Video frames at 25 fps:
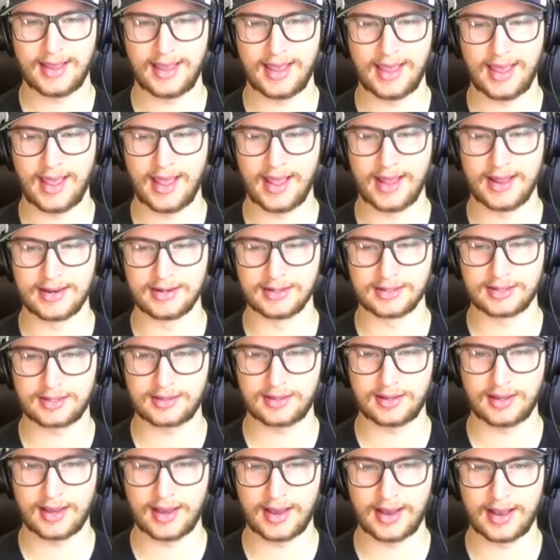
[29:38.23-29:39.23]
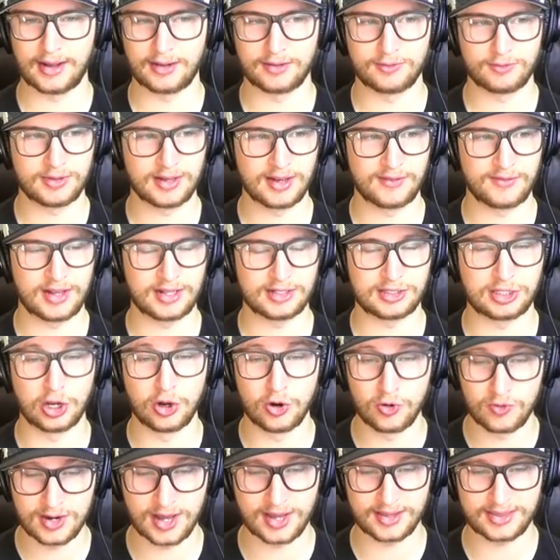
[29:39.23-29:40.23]
And yeah, we have a
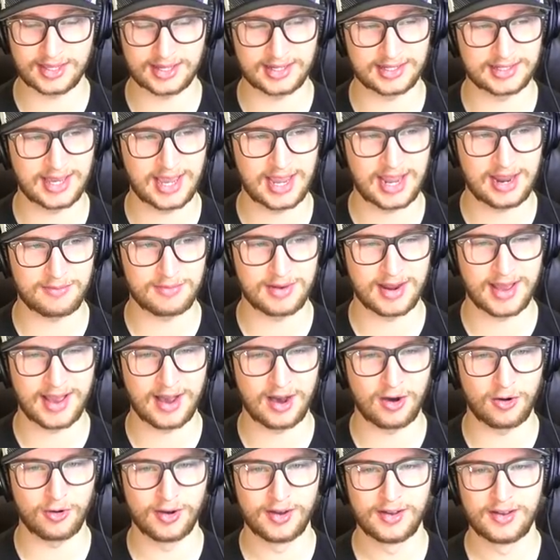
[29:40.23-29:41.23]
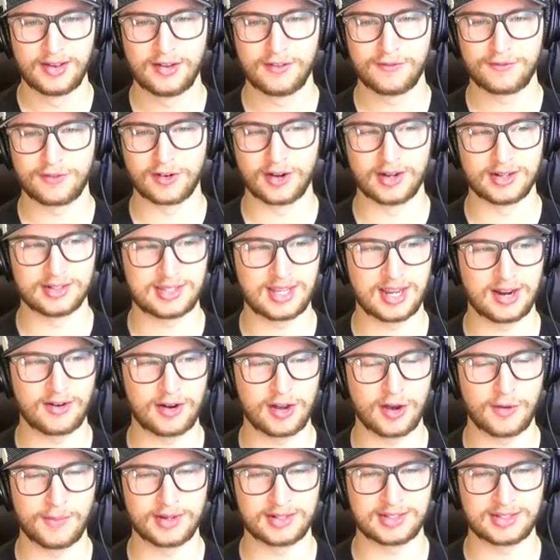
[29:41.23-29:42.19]
2 0 game now for Ontario.